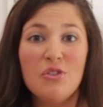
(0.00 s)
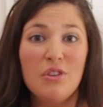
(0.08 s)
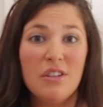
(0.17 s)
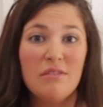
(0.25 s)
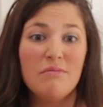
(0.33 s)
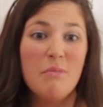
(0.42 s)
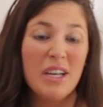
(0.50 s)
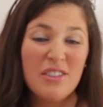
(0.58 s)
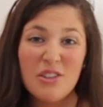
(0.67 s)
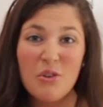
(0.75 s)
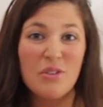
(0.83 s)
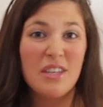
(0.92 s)
you can
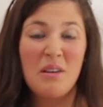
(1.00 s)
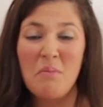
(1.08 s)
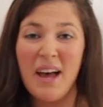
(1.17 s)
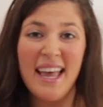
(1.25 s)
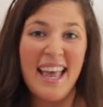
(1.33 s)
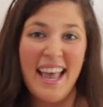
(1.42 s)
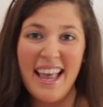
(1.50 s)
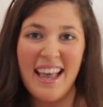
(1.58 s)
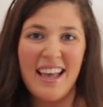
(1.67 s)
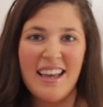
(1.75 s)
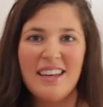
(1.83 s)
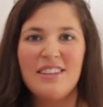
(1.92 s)
mix those in by
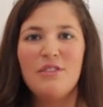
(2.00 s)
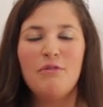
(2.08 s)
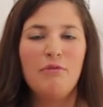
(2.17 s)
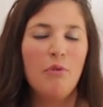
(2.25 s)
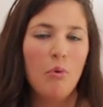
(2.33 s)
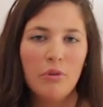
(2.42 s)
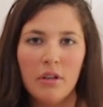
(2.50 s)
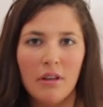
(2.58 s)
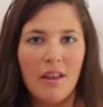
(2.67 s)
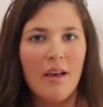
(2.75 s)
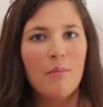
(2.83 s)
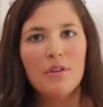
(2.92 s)
hand,
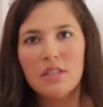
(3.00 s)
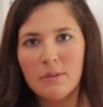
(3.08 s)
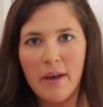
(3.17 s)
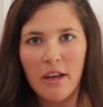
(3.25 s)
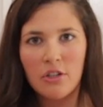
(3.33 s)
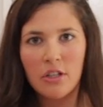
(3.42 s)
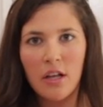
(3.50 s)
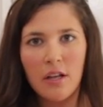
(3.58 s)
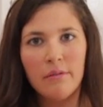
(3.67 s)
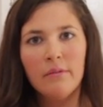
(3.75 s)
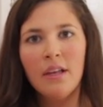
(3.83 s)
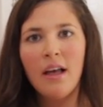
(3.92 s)
folding them with a spatula.